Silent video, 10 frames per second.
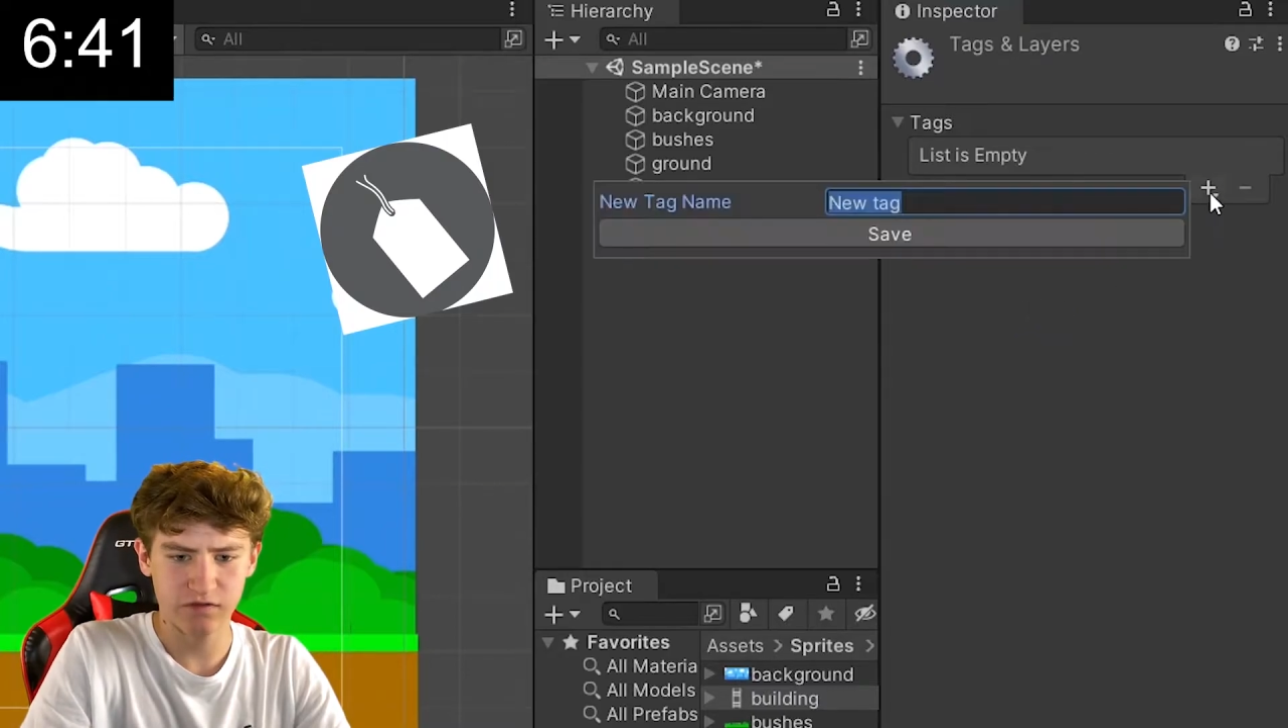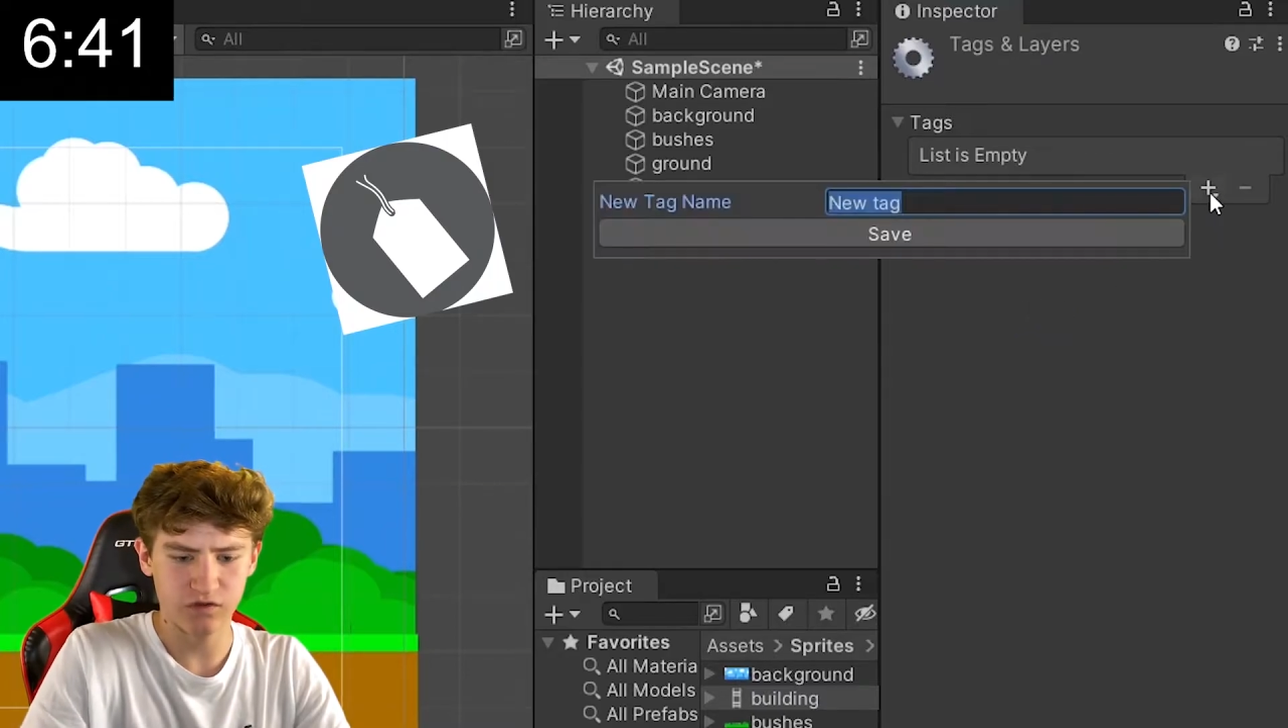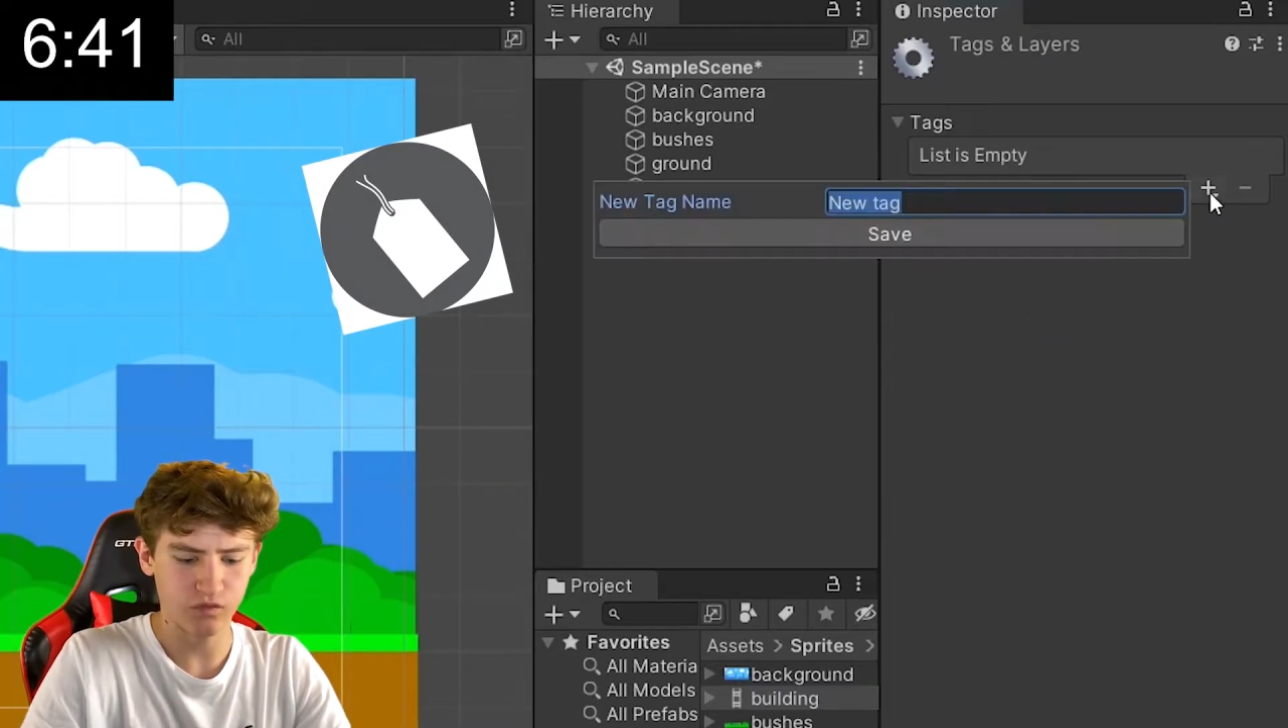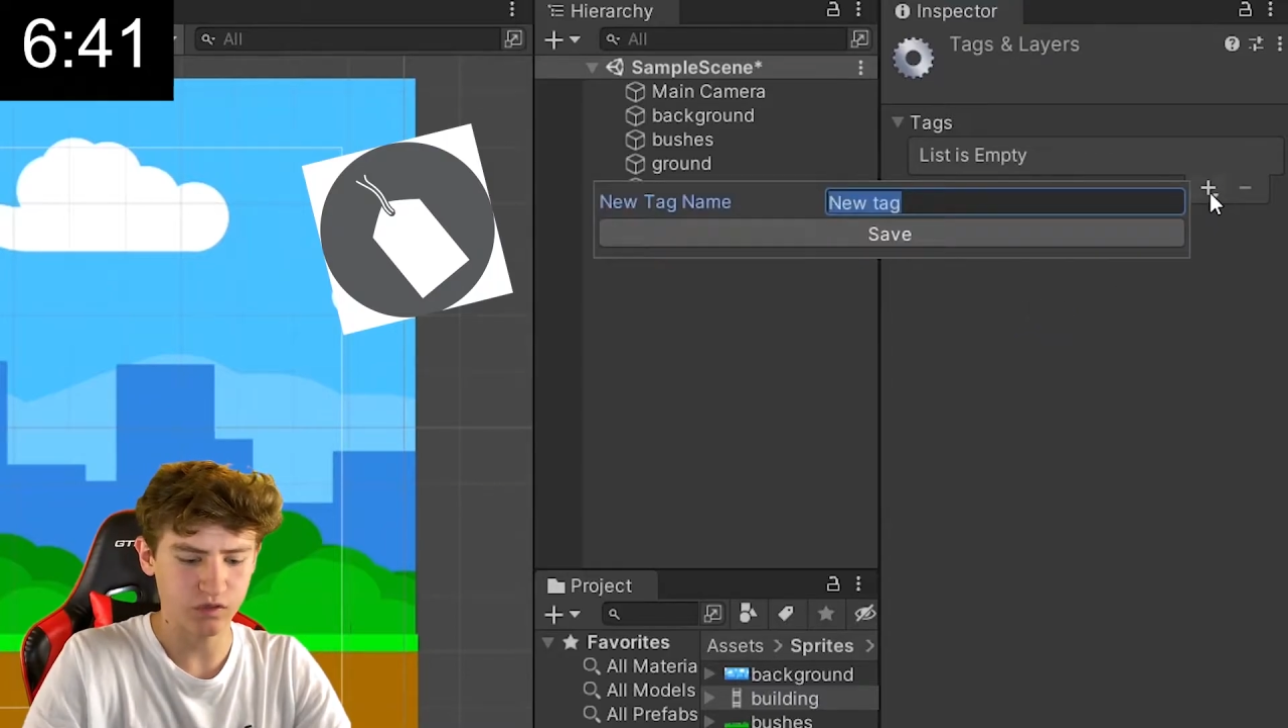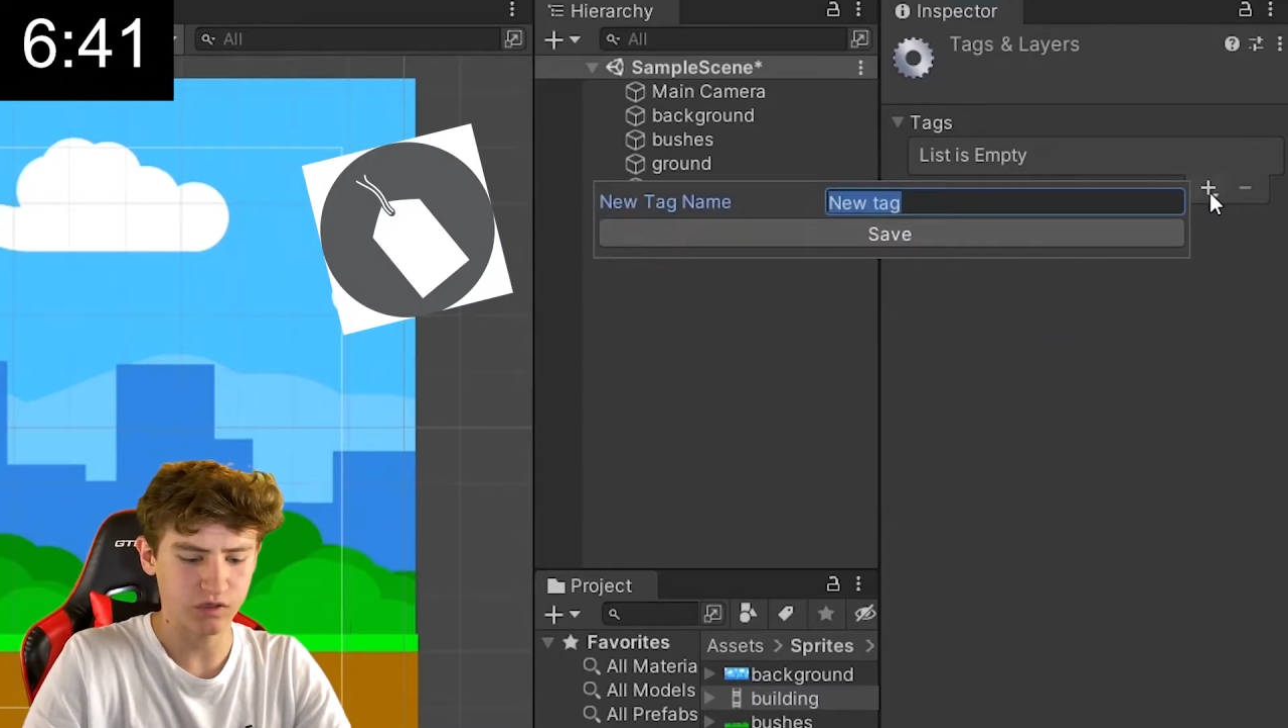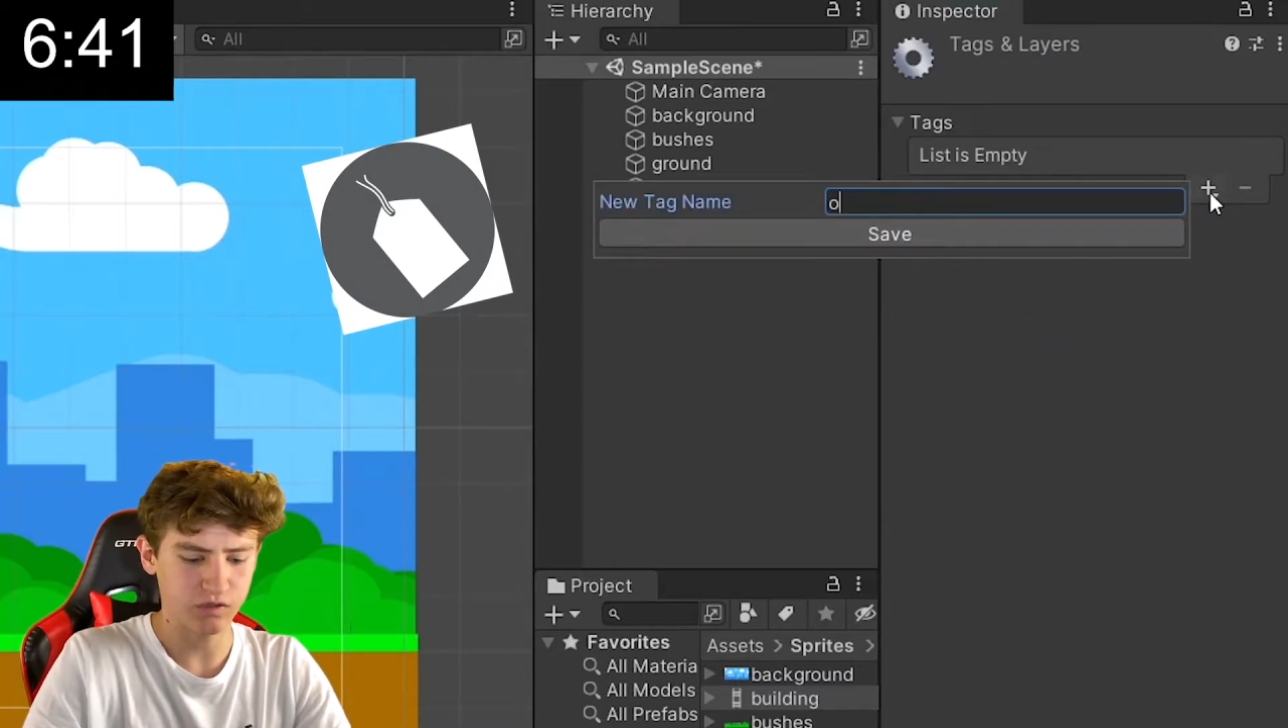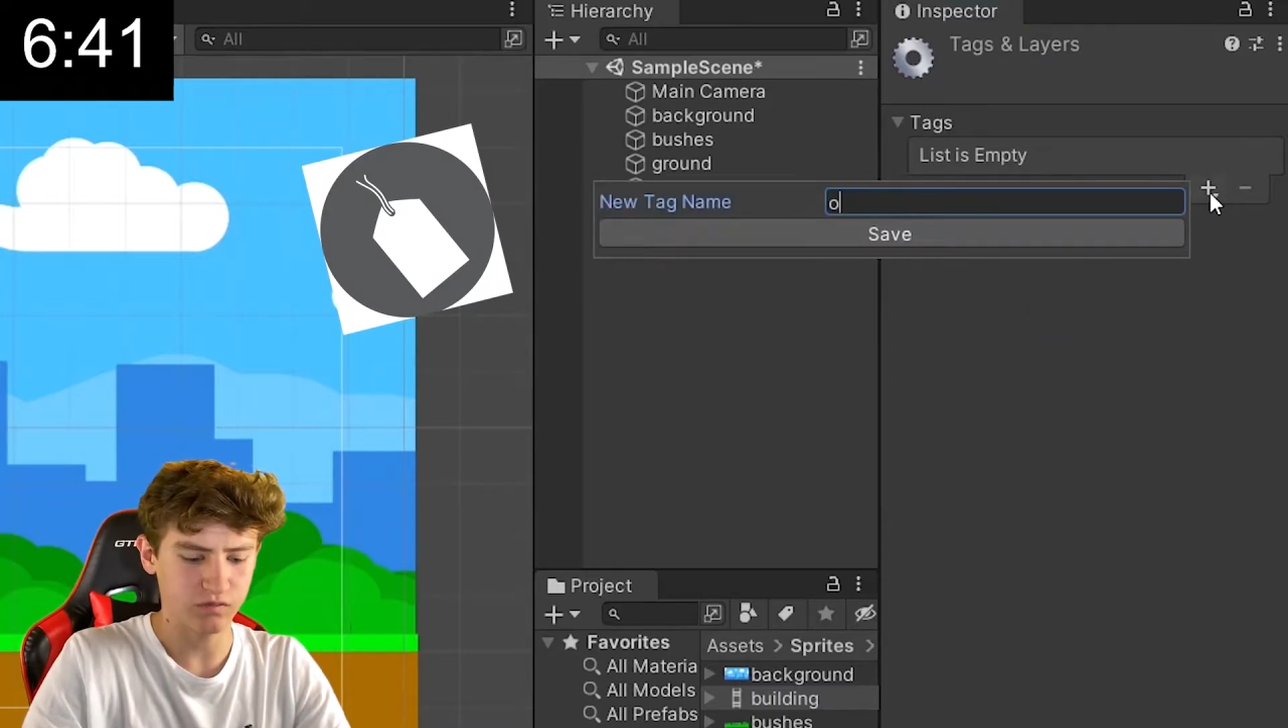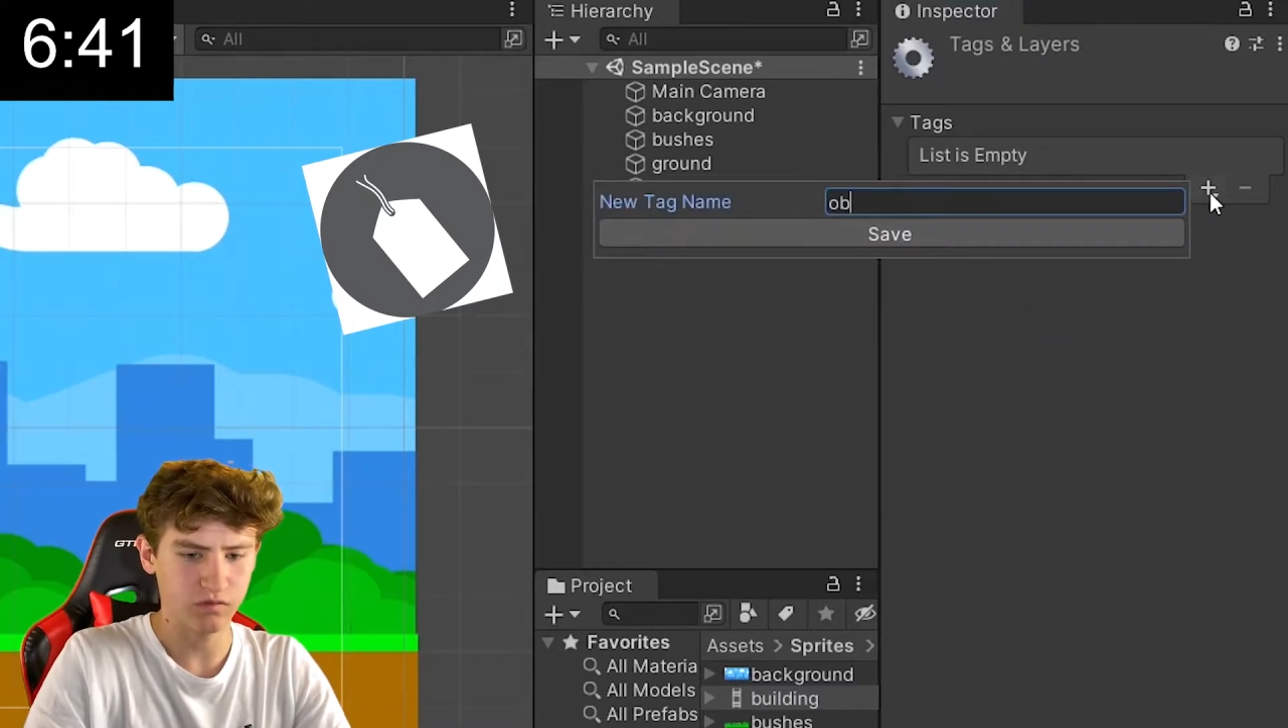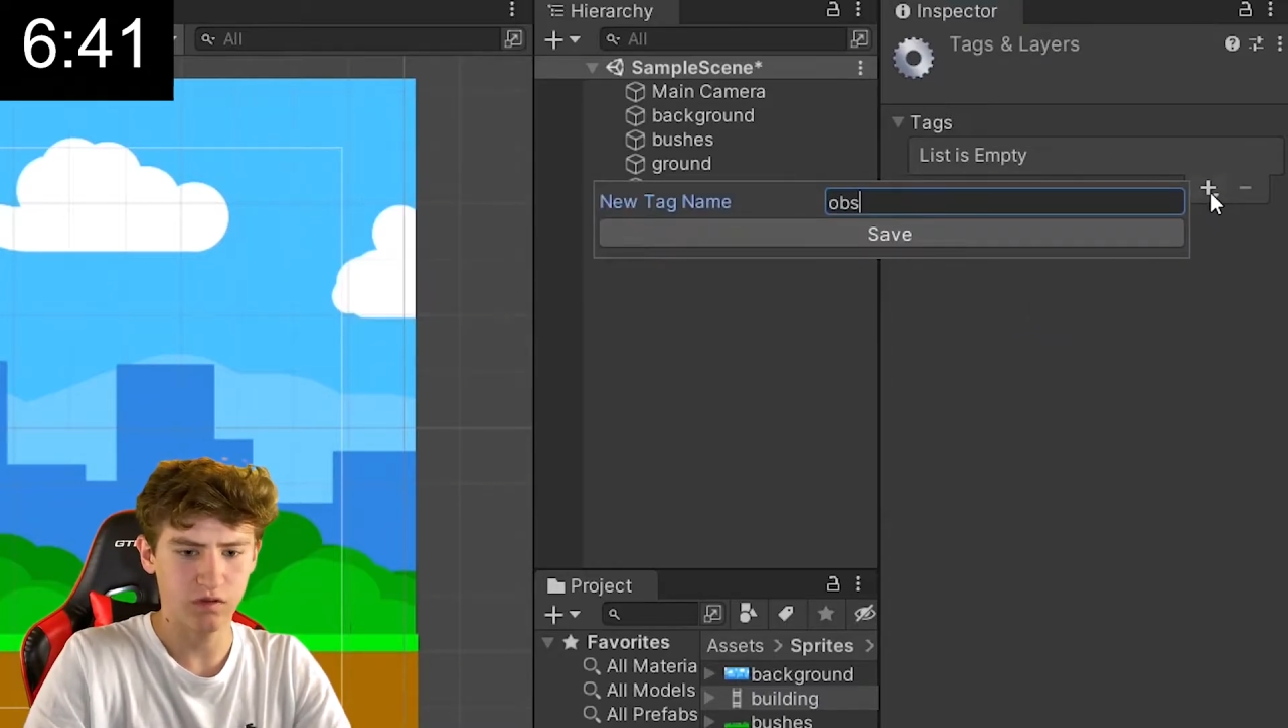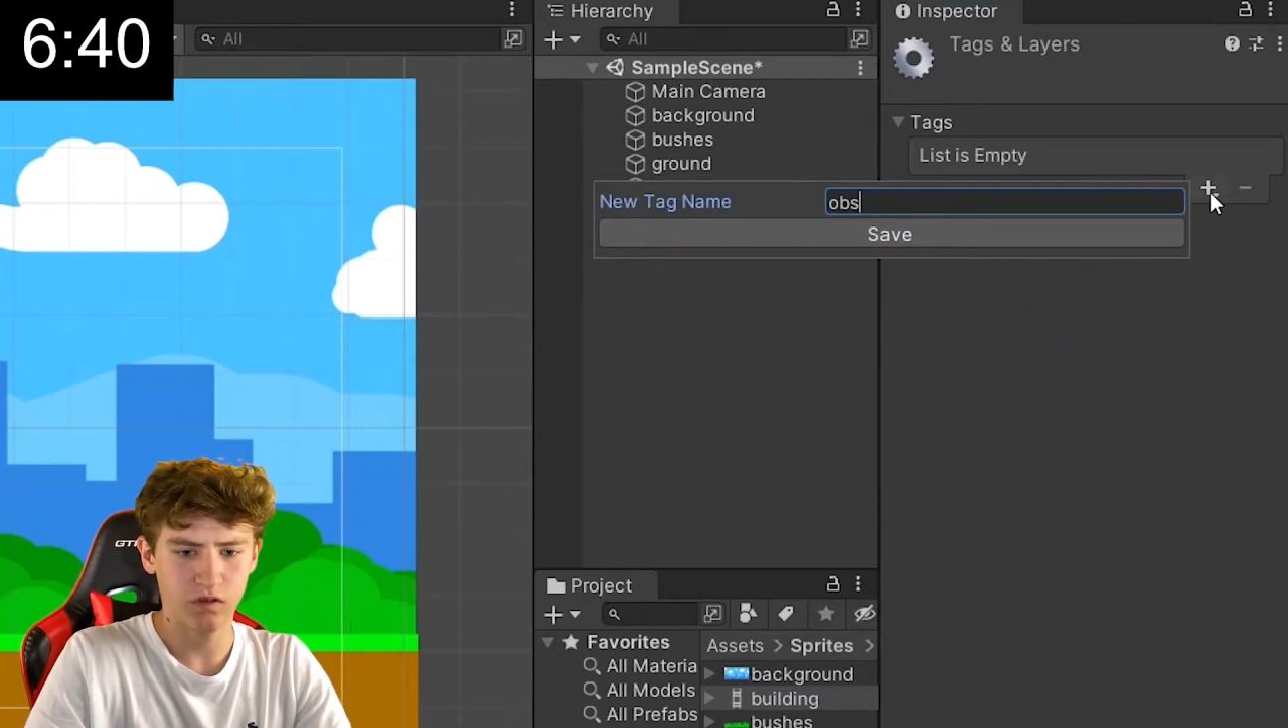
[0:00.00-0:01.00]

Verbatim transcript: so we can